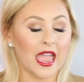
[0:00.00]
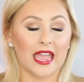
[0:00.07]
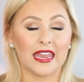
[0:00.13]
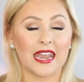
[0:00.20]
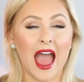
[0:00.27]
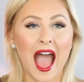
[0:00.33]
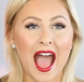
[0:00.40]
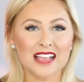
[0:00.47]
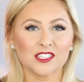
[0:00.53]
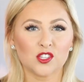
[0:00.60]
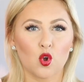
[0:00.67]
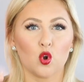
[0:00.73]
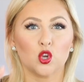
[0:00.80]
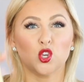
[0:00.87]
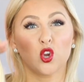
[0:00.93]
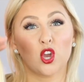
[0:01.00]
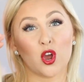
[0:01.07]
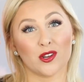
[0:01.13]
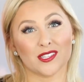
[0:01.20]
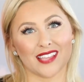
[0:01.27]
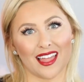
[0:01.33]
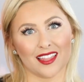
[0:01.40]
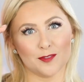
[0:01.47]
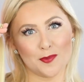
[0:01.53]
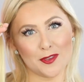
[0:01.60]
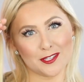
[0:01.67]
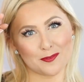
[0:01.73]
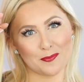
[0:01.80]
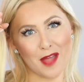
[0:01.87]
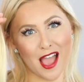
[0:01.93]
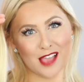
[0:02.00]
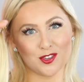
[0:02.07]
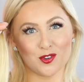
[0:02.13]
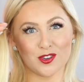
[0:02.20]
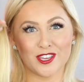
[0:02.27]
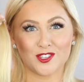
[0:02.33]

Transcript: In high school, you could go to Sally's Beauty Supply and you could